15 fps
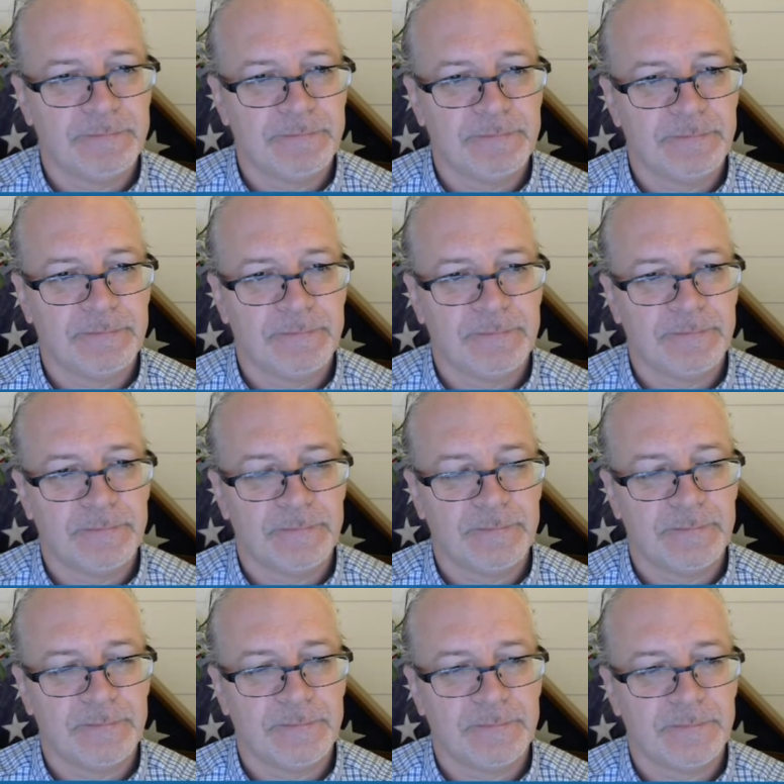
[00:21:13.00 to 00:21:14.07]

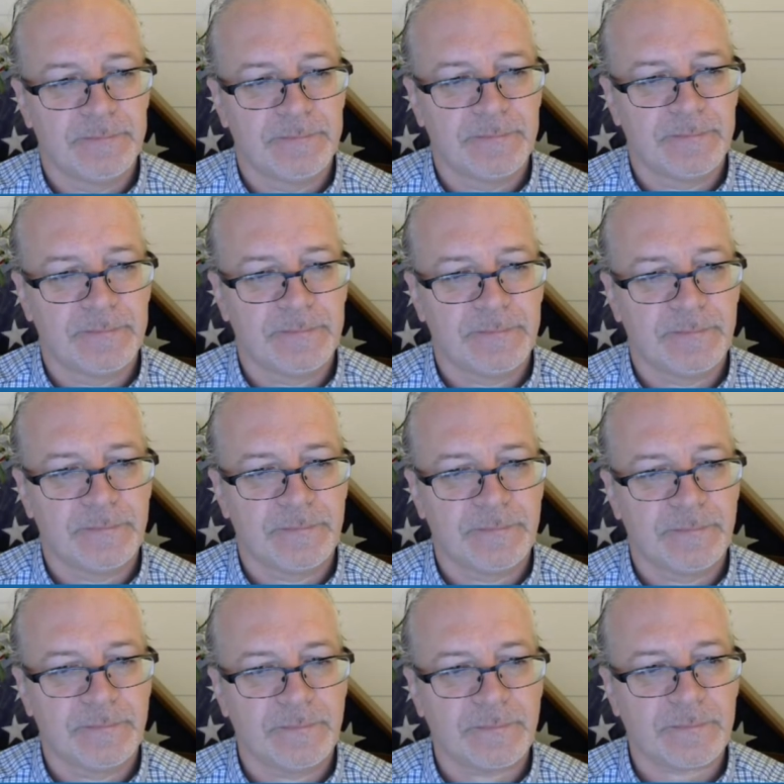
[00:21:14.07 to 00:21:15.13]

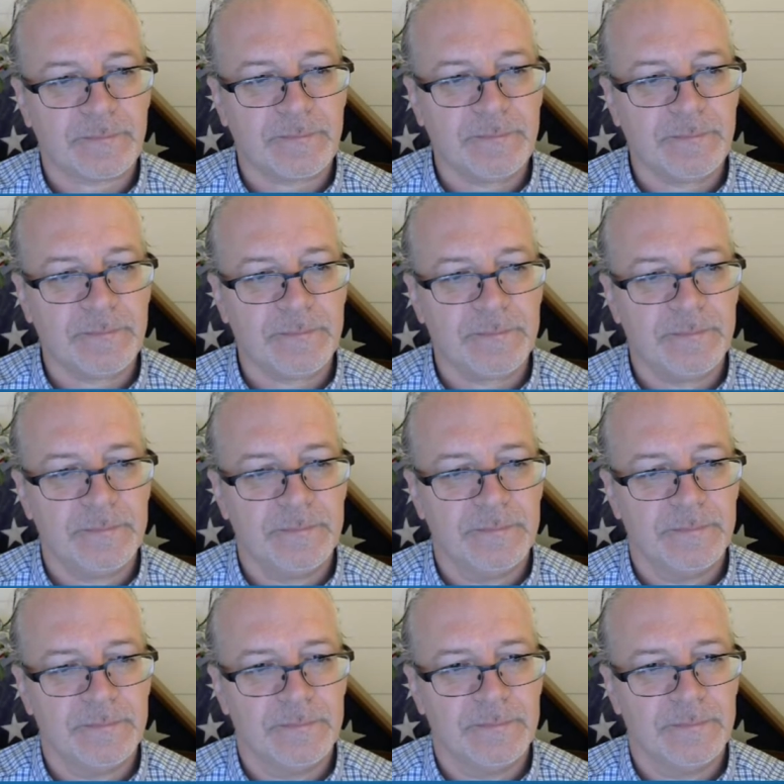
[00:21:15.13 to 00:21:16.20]

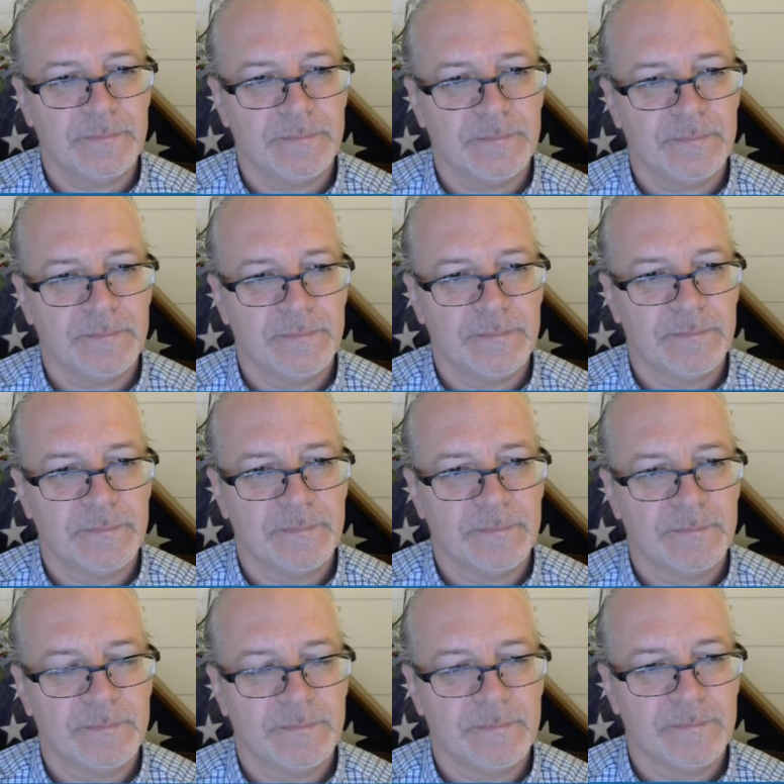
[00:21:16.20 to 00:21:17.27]

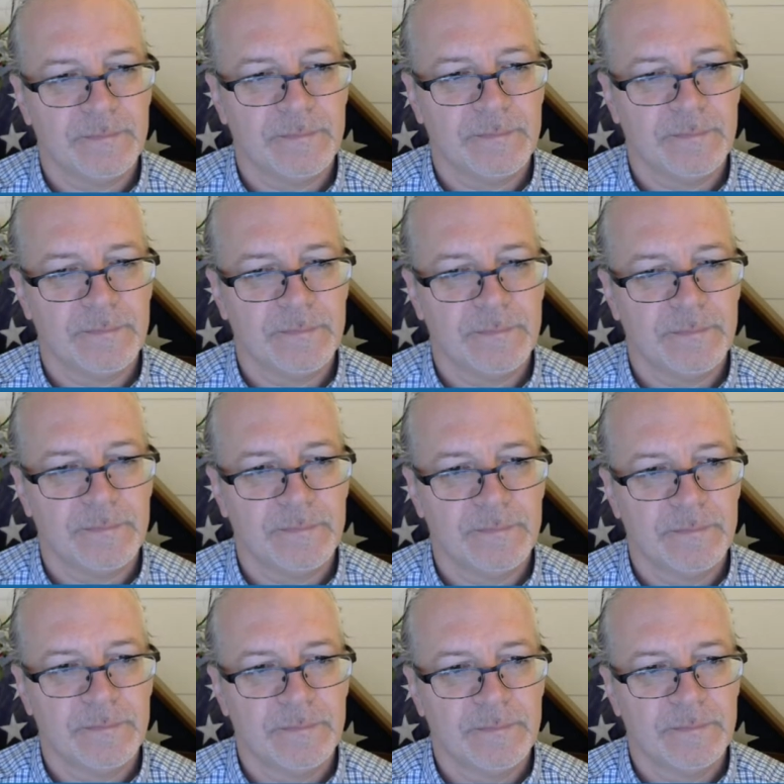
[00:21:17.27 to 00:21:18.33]

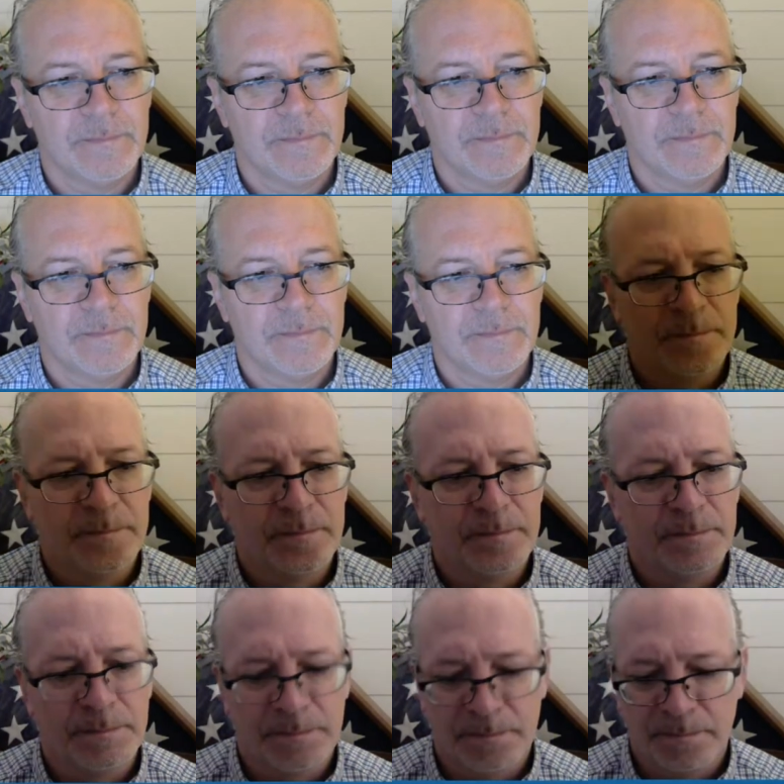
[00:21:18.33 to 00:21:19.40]

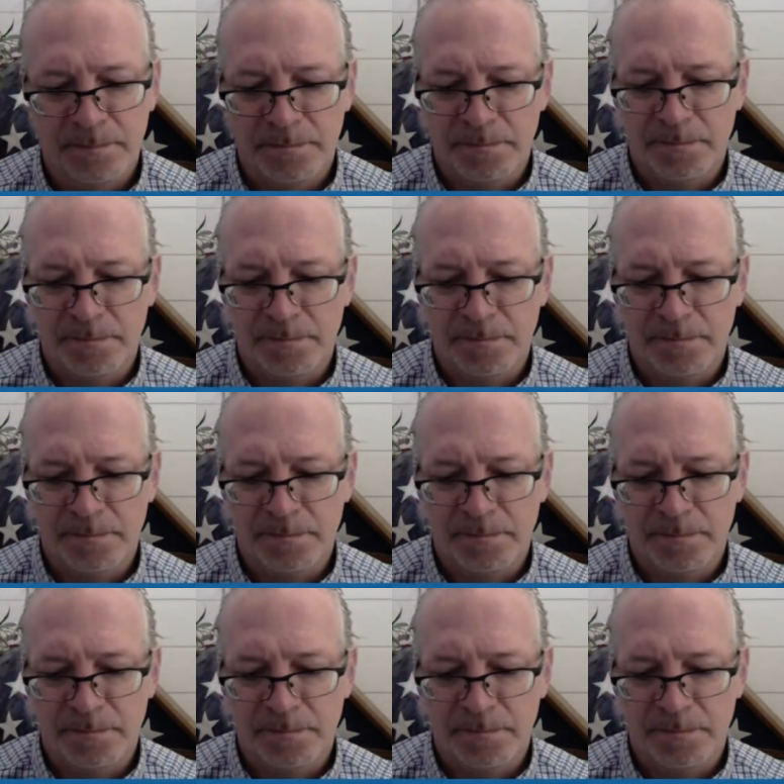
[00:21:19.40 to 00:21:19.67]
(silent)